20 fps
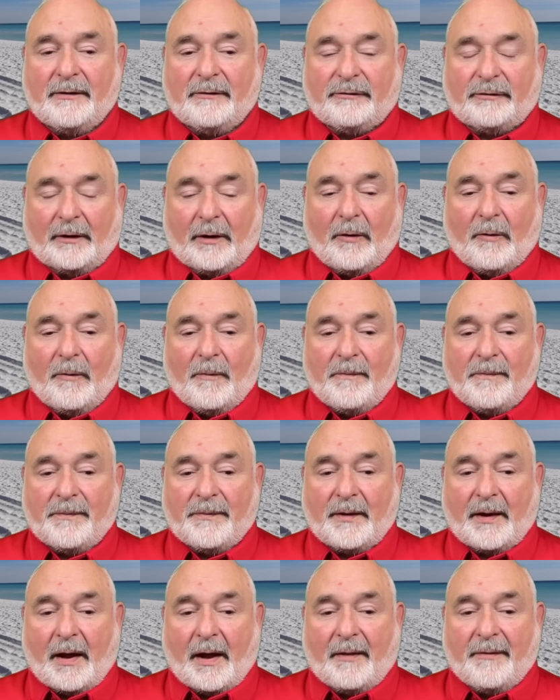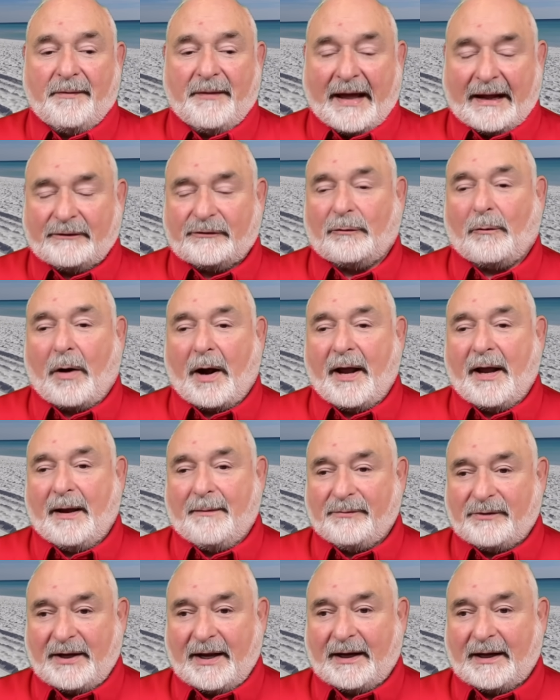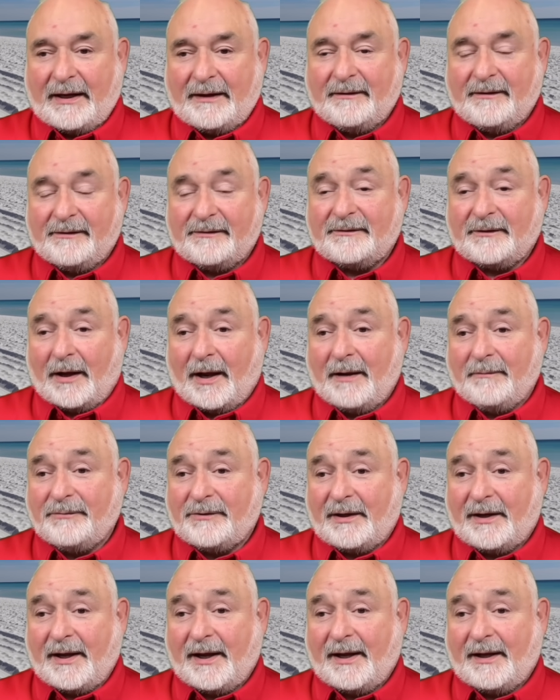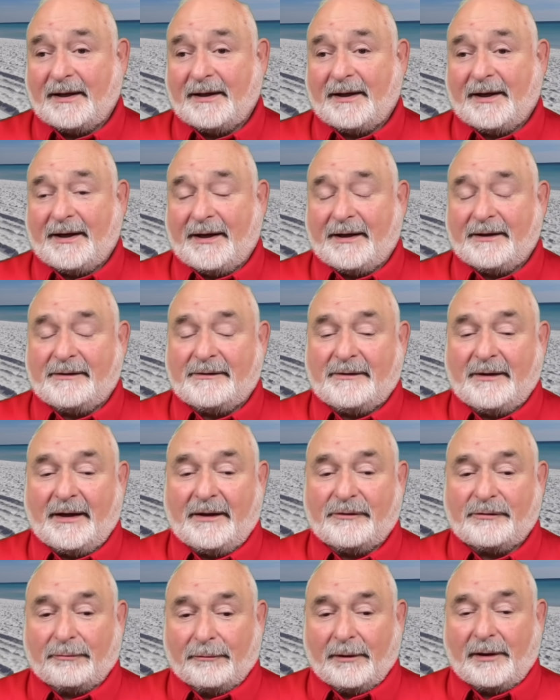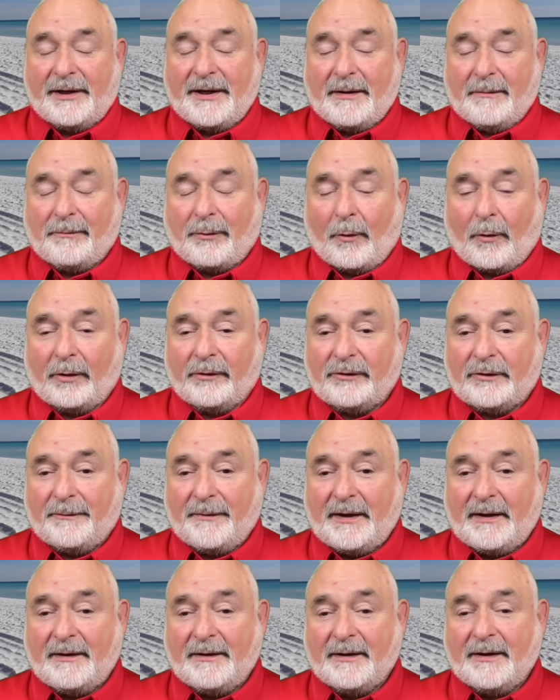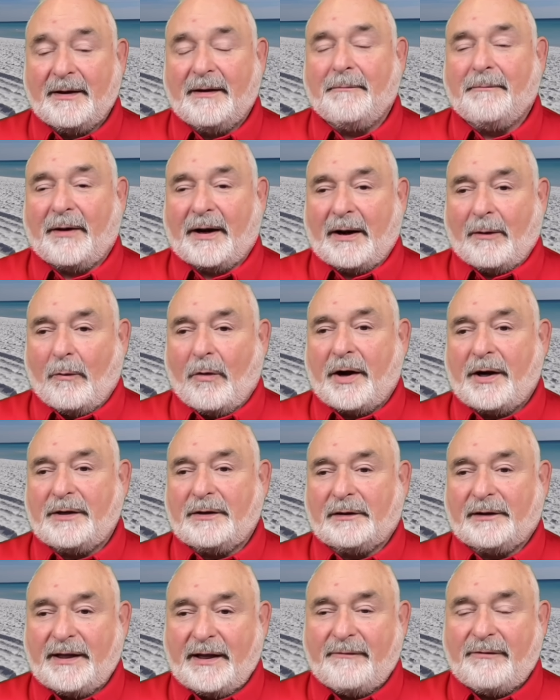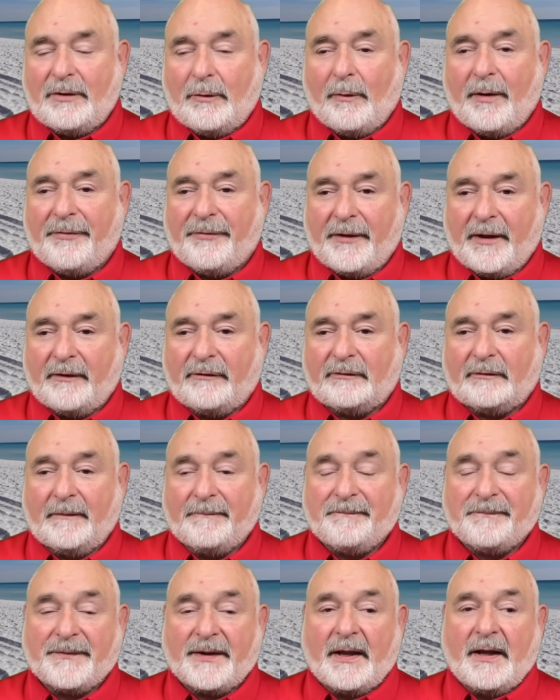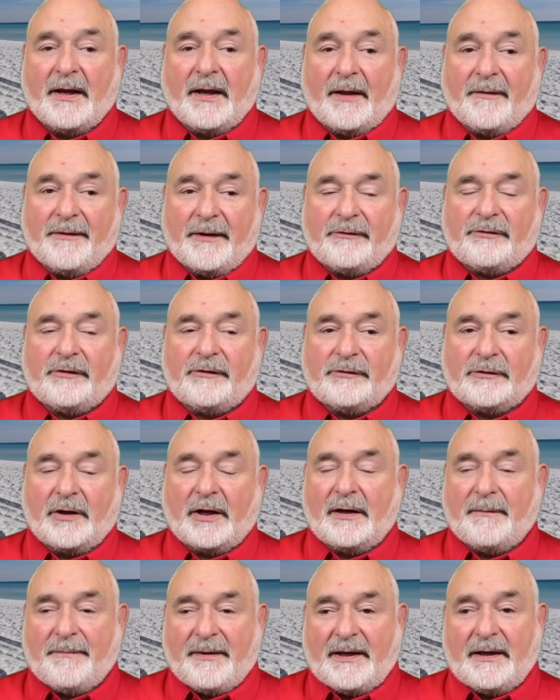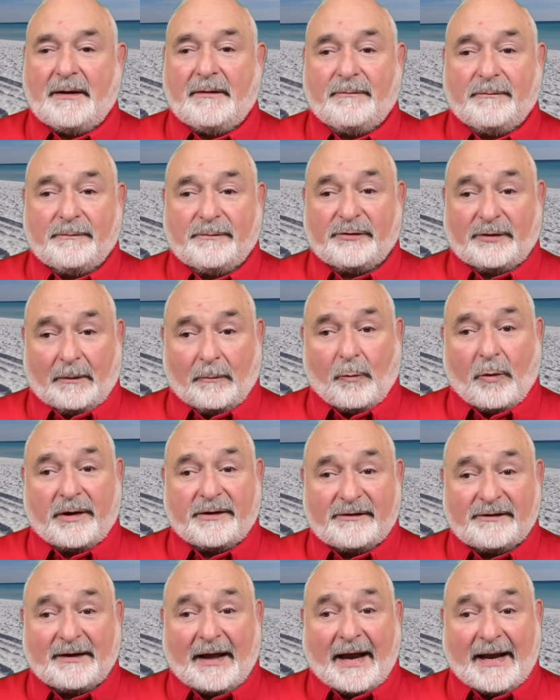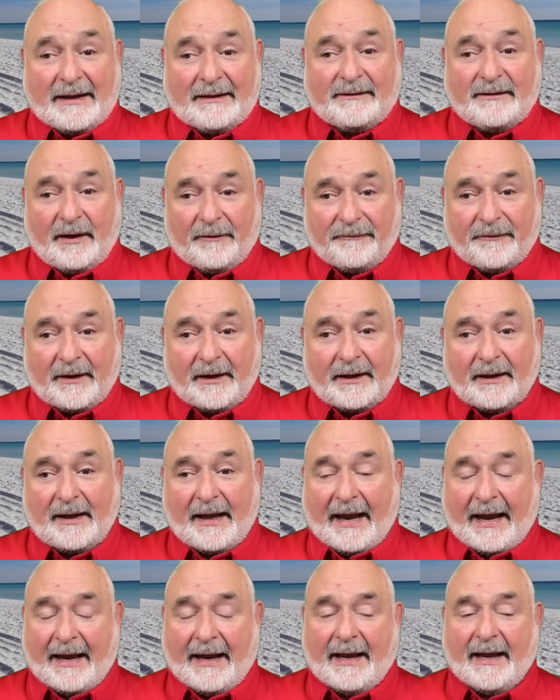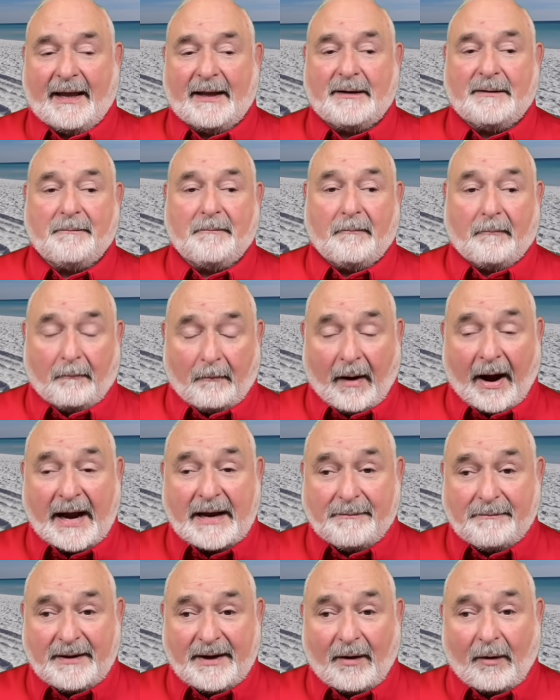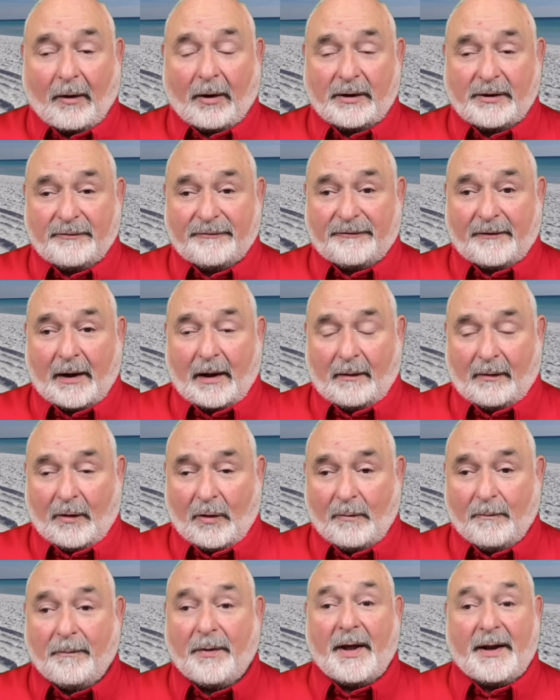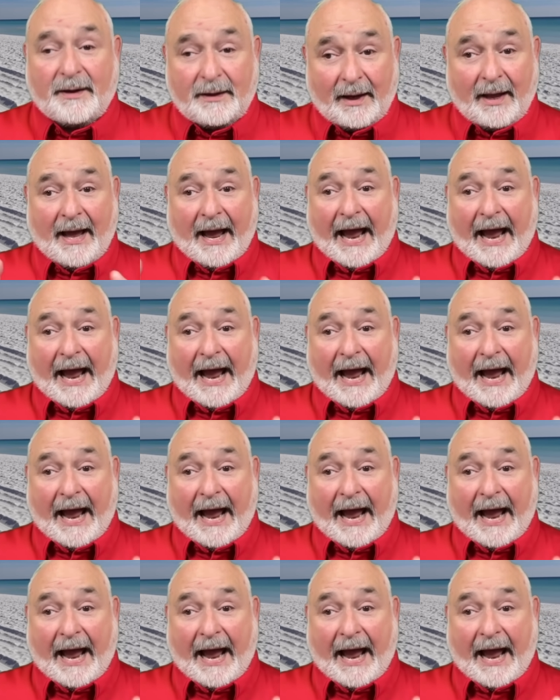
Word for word: So that's why I'm taking this time today. It, it's really important to me. But I wanted to leave you with this. This is going to be somewhat scientific and might be hard to follow, but